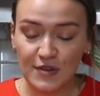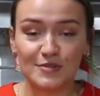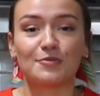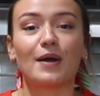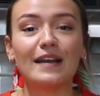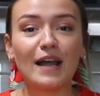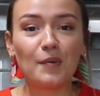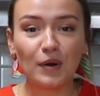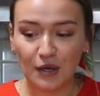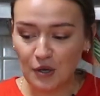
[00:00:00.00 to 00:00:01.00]
So right
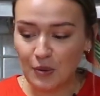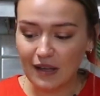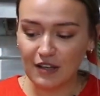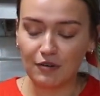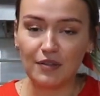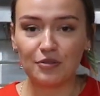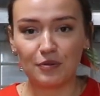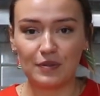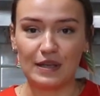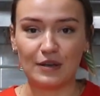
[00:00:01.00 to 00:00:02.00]
now we're gonna quickly run
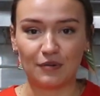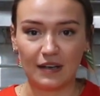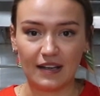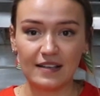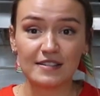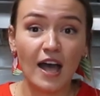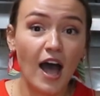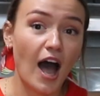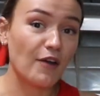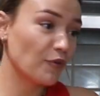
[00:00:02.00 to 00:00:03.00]
through the ingredients.
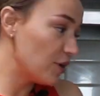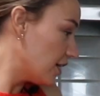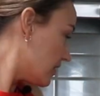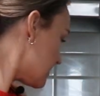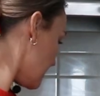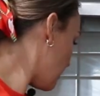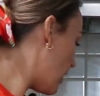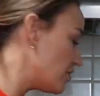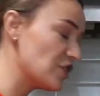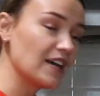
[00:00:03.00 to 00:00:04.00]
I've already got some
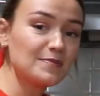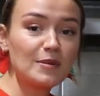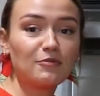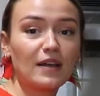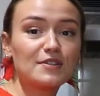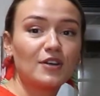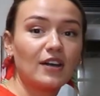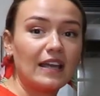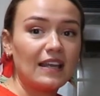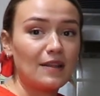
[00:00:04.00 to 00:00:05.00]
jasmine rice
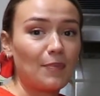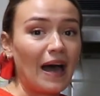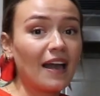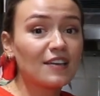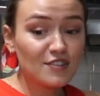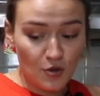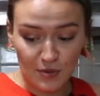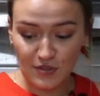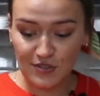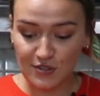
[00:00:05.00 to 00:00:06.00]
cooking in the back, so
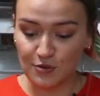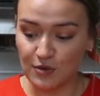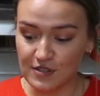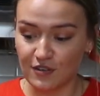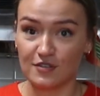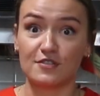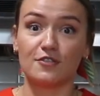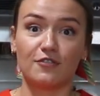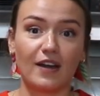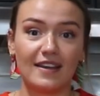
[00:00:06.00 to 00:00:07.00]
as soon as our
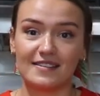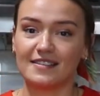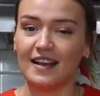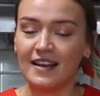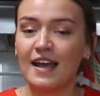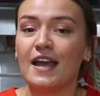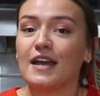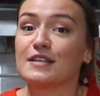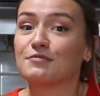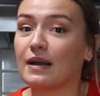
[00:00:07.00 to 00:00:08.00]
stir fry is done,
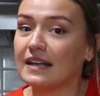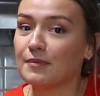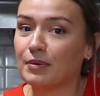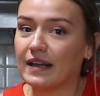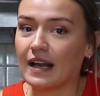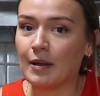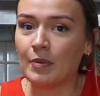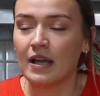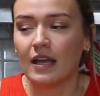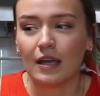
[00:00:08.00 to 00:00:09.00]
it's ready to plate up,
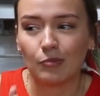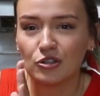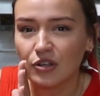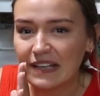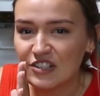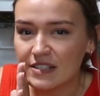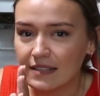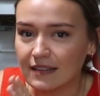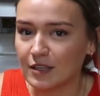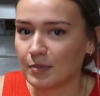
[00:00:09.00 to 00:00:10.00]
and we'll try just
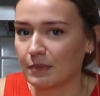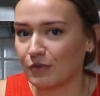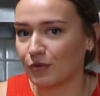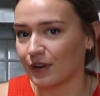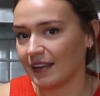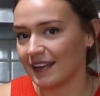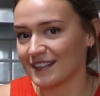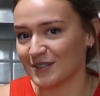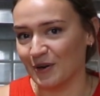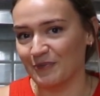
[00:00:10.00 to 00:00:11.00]
a little bit before he
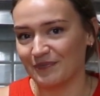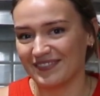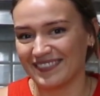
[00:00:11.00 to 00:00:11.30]
gets home.